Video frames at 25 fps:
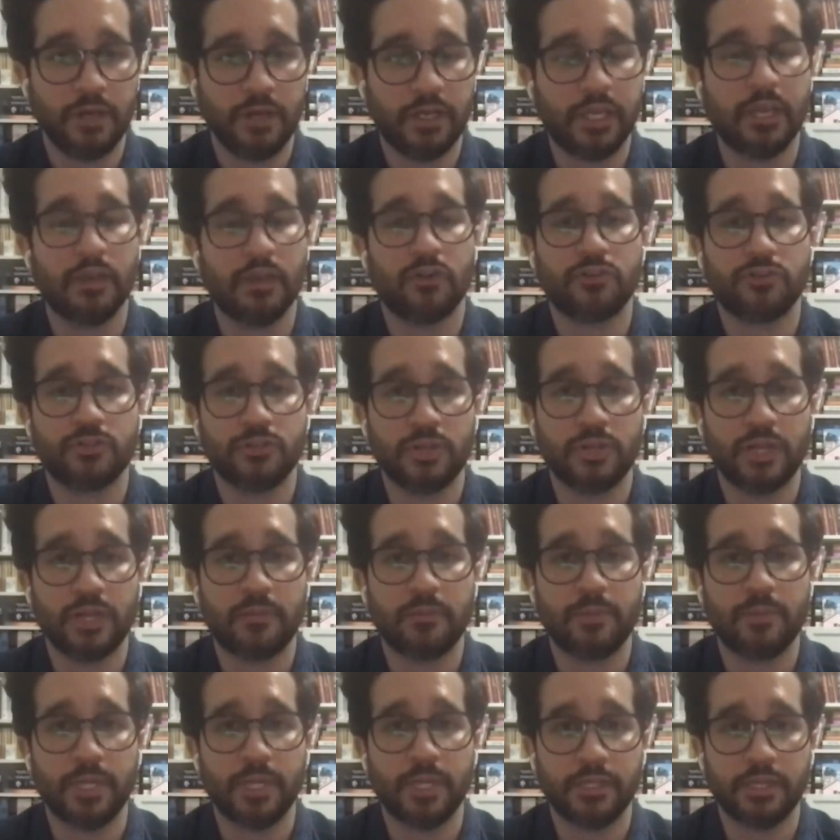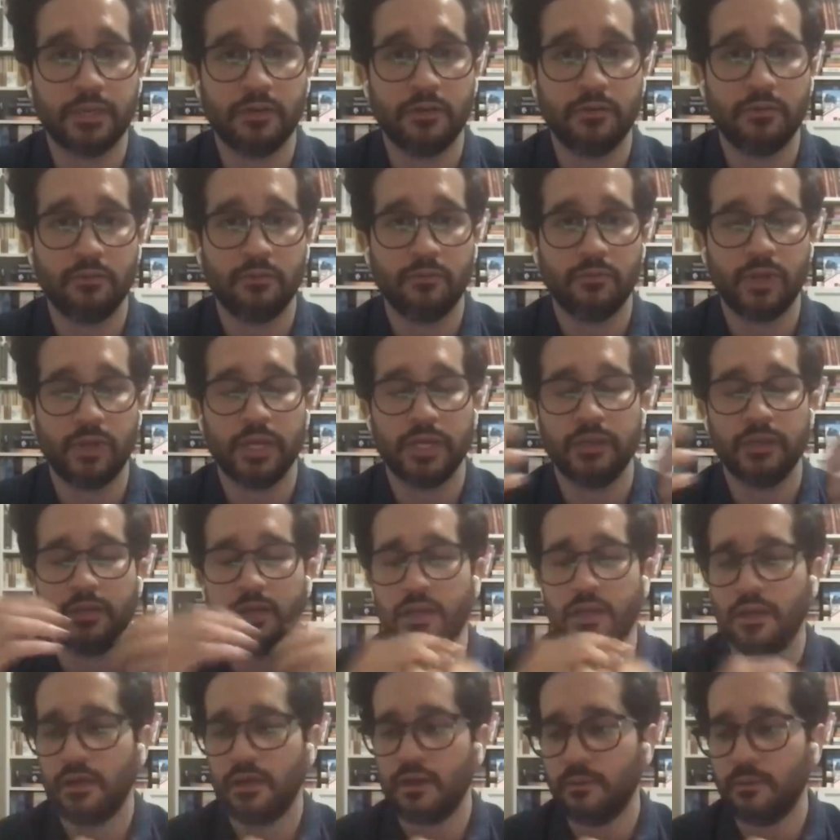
a character like Mateo, right?